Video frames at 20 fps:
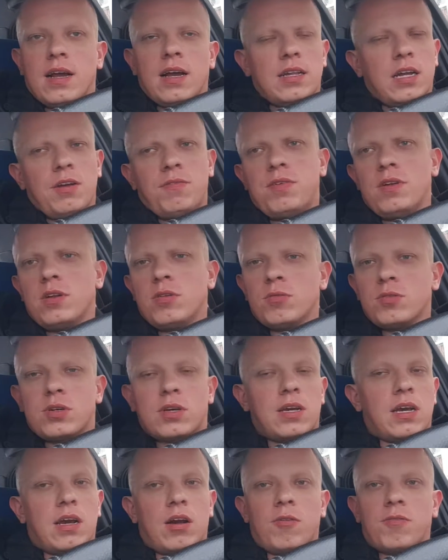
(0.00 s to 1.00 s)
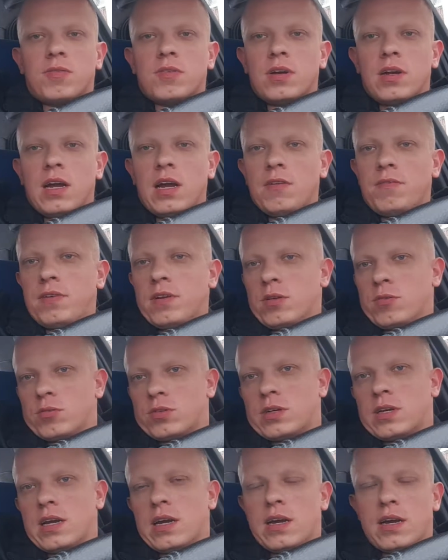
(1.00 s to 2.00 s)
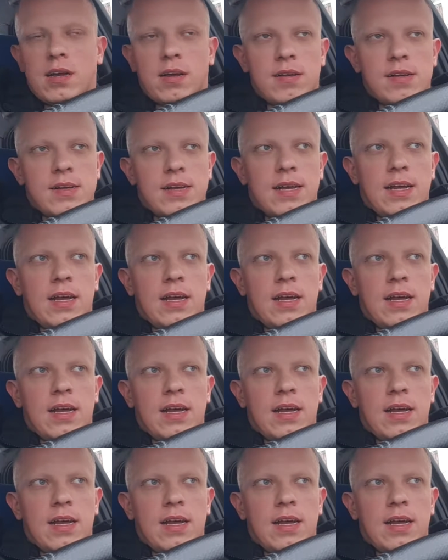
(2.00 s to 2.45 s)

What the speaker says: and I feel good here. I feel good here.